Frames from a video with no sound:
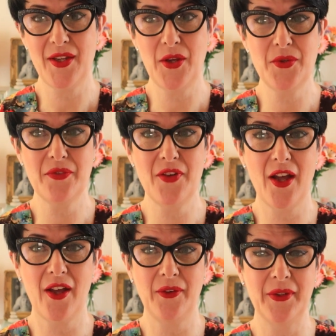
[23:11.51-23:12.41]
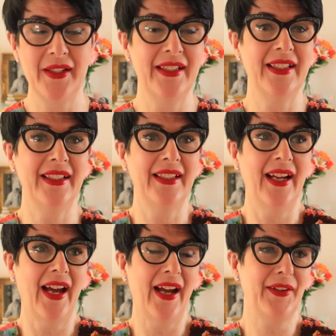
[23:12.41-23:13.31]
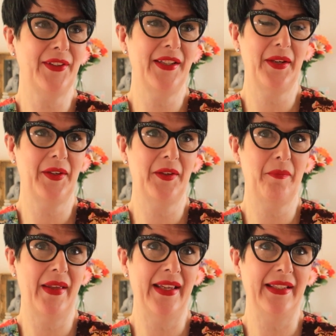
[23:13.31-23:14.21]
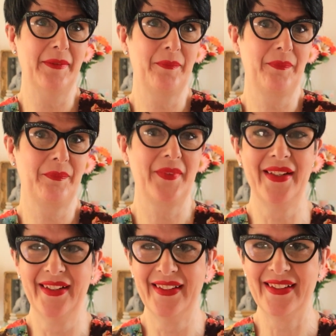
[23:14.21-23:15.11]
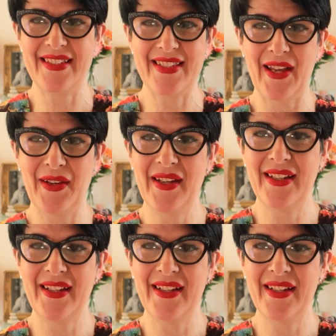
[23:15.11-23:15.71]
Who'd have known how good it could have been? So